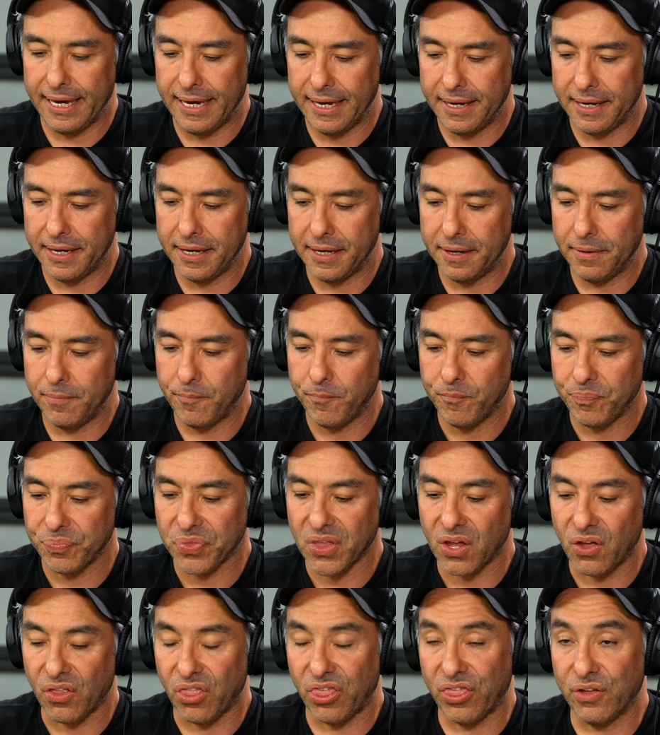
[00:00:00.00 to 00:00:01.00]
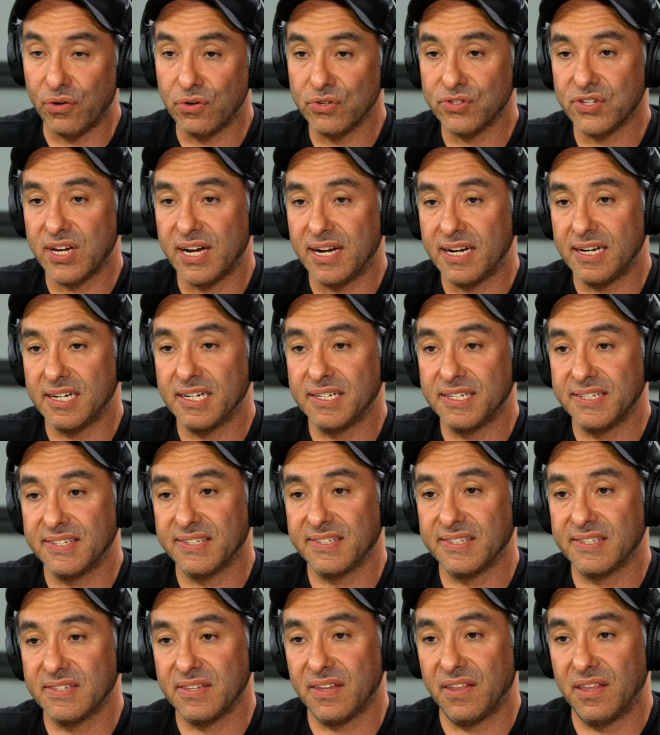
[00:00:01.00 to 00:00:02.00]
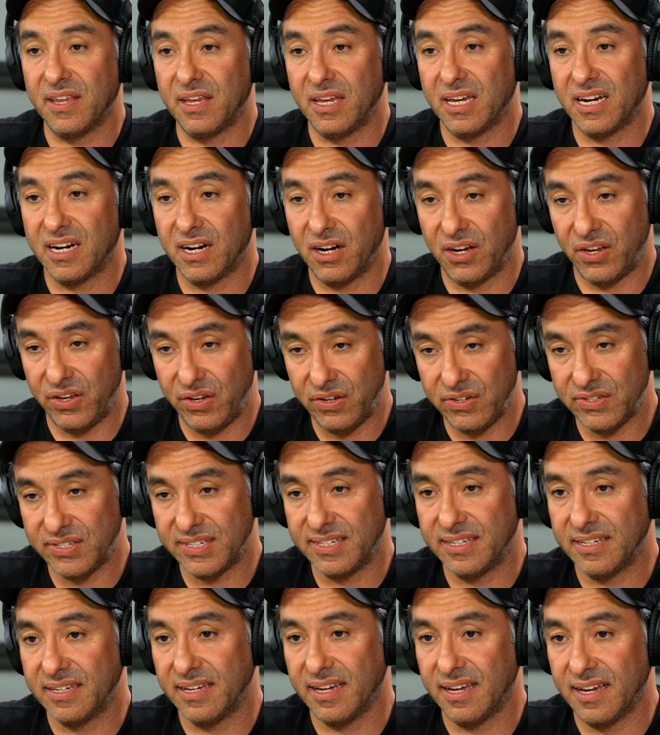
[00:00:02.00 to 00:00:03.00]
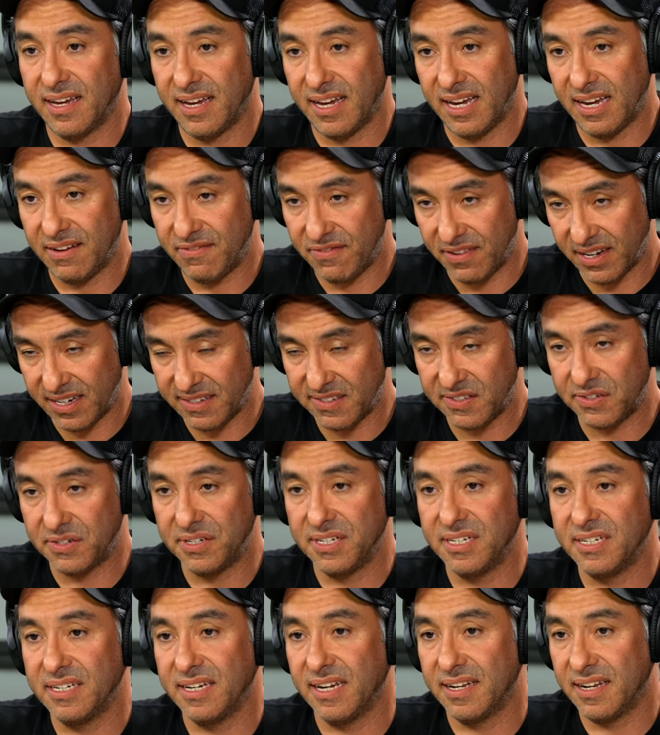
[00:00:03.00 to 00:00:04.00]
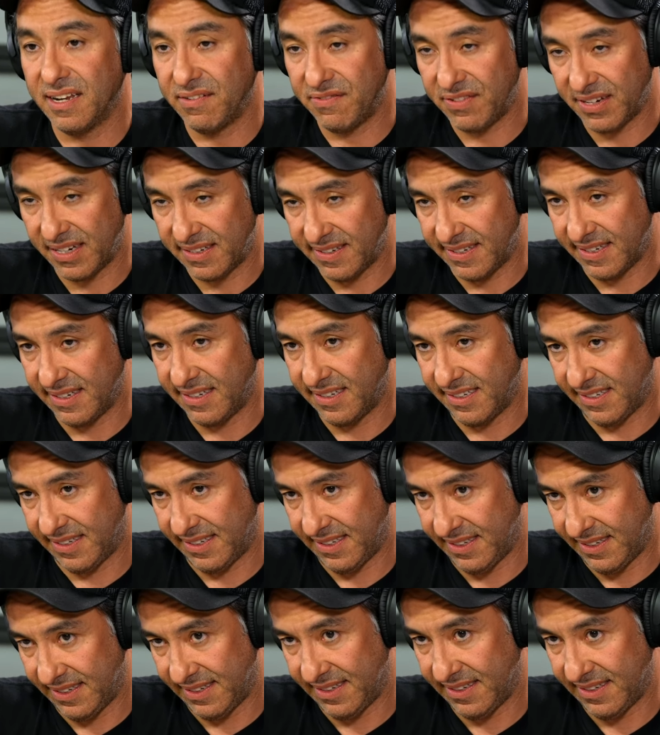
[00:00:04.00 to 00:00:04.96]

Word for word: and those guys they are using FX3 and FX6.